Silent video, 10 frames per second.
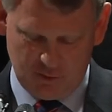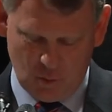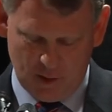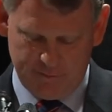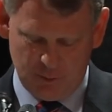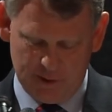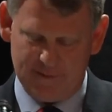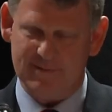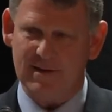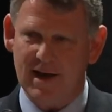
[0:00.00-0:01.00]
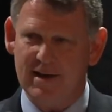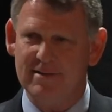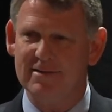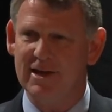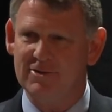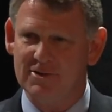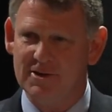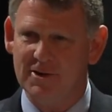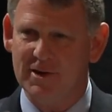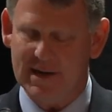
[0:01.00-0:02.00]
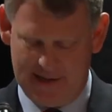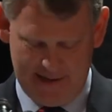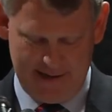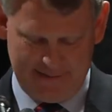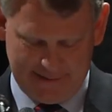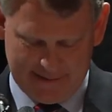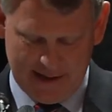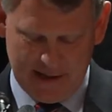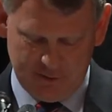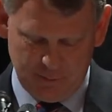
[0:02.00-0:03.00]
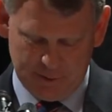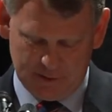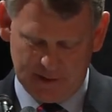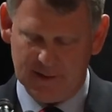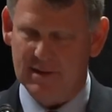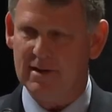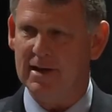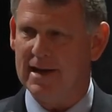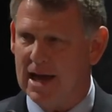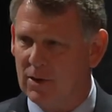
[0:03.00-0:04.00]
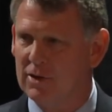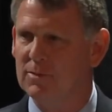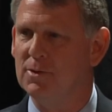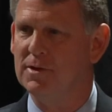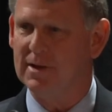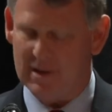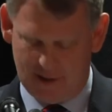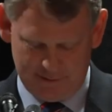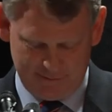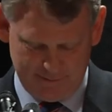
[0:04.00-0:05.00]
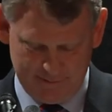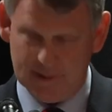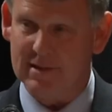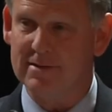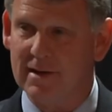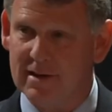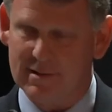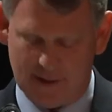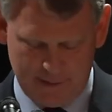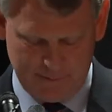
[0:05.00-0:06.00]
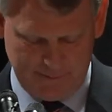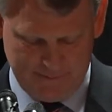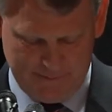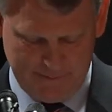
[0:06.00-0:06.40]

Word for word: square foot science, engineering, and technology building at Howard Community College. Exciting times.